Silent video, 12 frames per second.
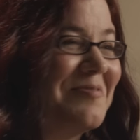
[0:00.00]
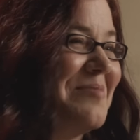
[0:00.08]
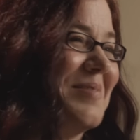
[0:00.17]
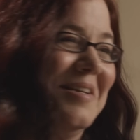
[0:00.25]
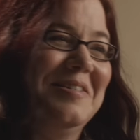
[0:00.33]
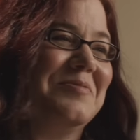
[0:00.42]
do you
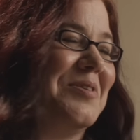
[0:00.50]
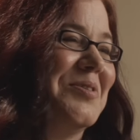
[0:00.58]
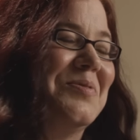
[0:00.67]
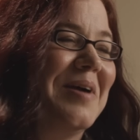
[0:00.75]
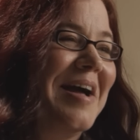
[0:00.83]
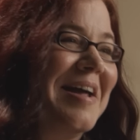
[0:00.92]
want me to do?
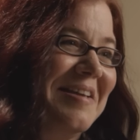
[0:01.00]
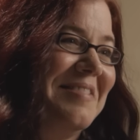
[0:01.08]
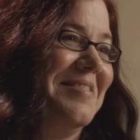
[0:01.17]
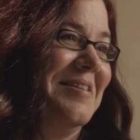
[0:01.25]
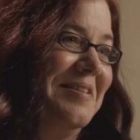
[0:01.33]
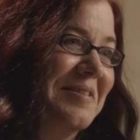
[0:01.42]
I'll do
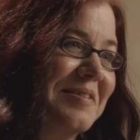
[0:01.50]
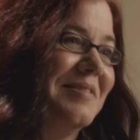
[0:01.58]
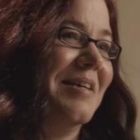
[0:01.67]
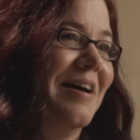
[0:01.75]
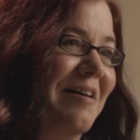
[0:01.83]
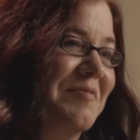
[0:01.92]
anything
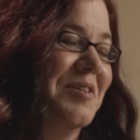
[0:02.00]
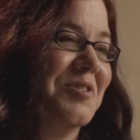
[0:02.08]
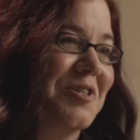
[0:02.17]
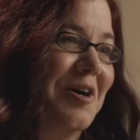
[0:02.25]
to have this